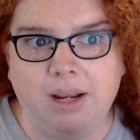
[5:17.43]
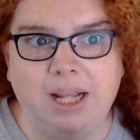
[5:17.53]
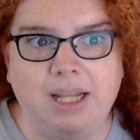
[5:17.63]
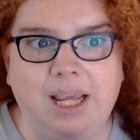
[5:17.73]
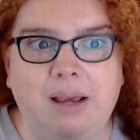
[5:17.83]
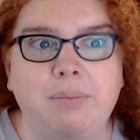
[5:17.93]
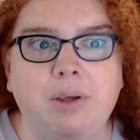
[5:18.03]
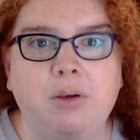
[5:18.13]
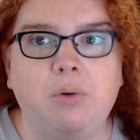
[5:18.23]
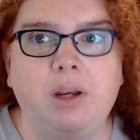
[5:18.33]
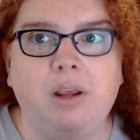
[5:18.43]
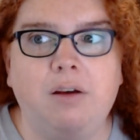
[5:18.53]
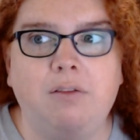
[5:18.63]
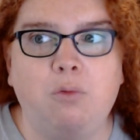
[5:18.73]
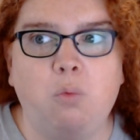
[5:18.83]
And the ambiguity
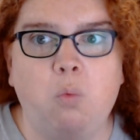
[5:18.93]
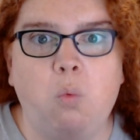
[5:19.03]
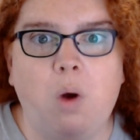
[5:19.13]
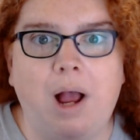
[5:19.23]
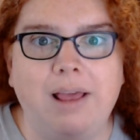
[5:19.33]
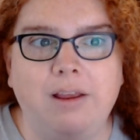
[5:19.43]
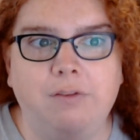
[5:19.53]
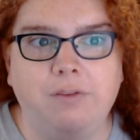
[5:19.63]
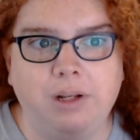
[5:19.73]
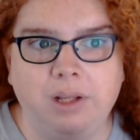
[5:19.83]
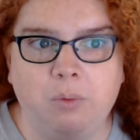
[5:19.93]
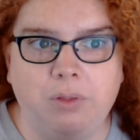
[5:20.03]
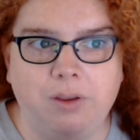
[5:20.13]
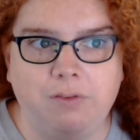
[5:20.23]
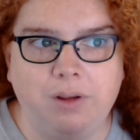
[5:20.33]
of why they're feeling what
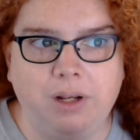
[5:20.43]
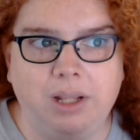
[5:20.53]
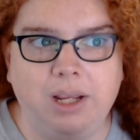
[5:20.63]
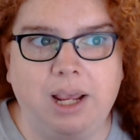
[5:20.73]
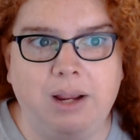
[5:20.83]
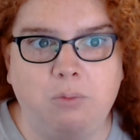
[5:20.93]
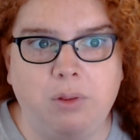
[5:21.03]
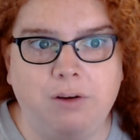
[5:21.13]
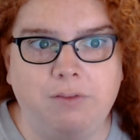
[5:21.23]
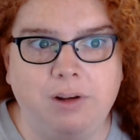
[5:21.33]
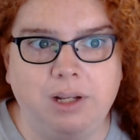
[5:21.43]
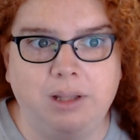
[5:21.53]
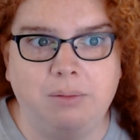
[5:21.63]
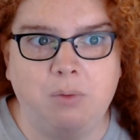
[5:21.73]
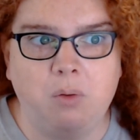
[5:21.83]
they're feeling and what they're feeling in
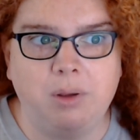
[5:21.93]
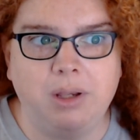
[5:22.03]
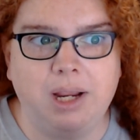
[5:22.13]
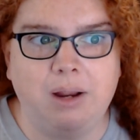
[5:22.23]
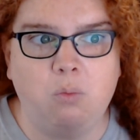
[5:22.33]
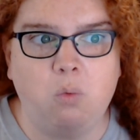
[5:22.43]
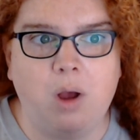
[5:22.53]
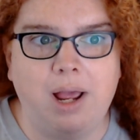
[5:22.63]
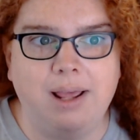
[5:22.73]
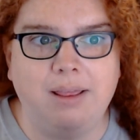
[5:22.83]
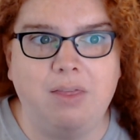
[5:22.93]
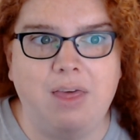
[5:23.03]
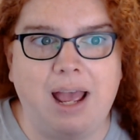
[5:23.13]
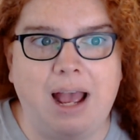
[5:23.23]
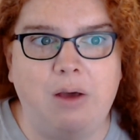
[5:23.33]
the moment and why
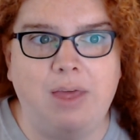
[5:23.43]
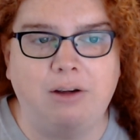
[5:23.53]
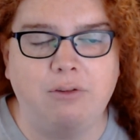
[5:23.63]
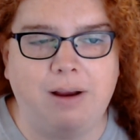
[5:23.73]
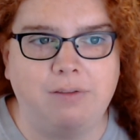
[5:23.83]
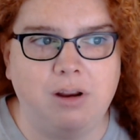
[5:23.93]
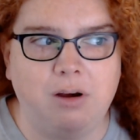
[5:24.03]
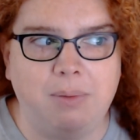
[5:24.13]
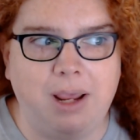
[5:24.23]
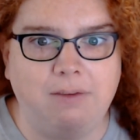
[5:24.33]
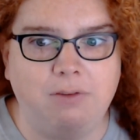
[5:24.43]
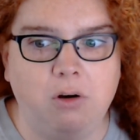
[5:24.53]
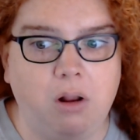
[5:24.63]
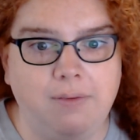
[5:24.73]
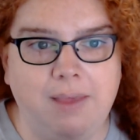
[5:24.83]
that how that drives their behavior,
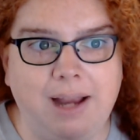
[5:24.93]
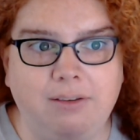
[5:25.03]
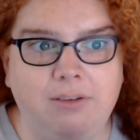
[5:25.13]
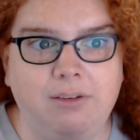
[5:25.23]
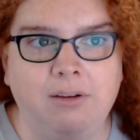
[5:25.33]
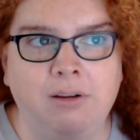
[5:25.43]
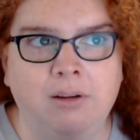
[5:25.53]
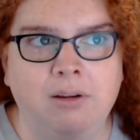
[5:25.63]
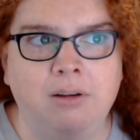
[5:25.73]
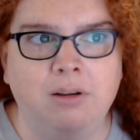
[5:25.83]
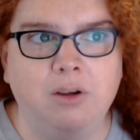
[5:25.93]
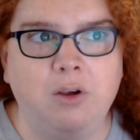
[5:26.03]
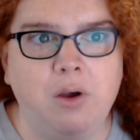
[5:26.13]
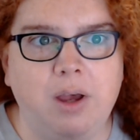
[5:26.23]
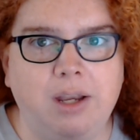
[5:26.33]
all of that's
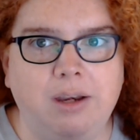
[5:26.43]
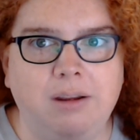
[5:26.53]
good.